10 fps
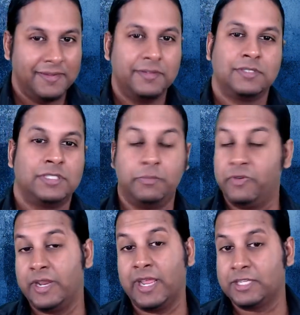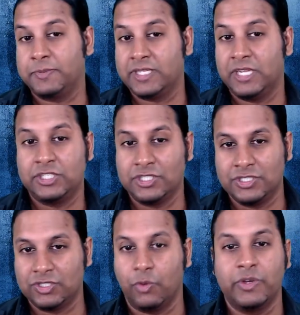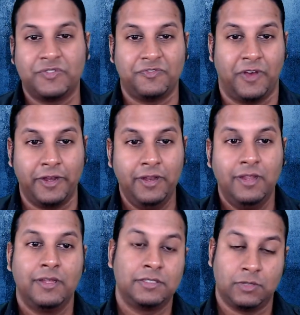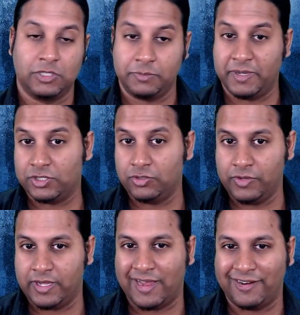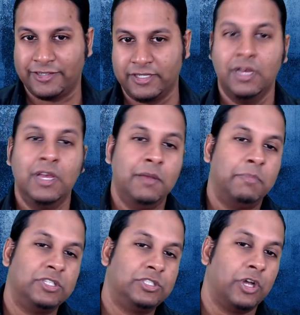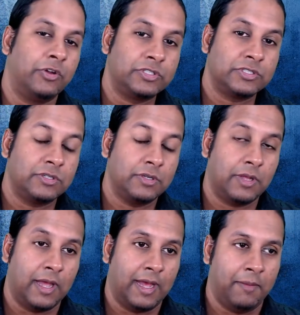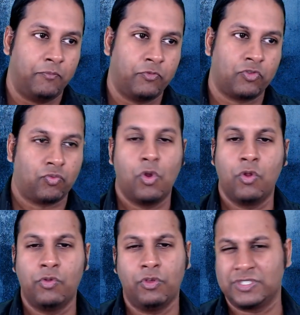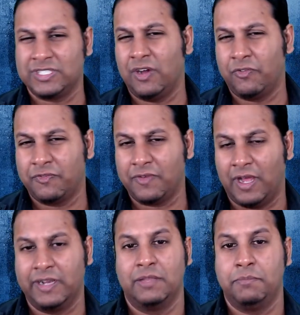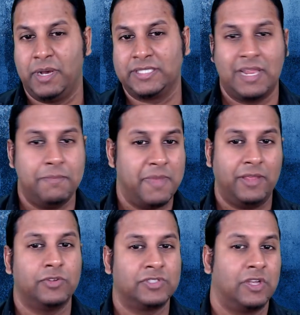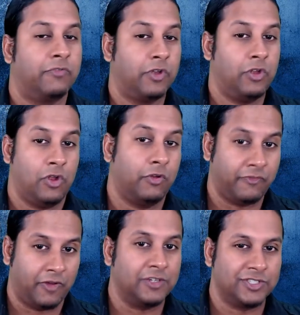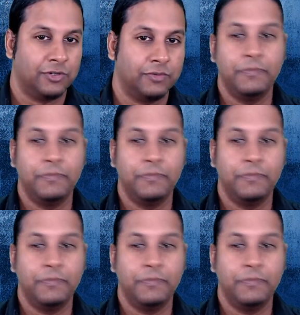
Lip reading: subverting expectations is always fun because it makes a unique character, but don't throw yourself under the bus and make yourself non-functional.